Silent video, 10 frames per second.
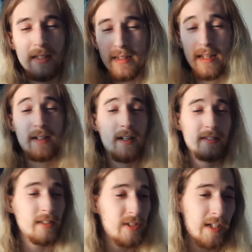That
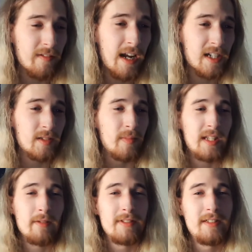caused the chain reaction, but
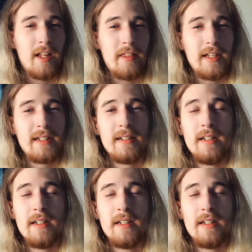there was nothing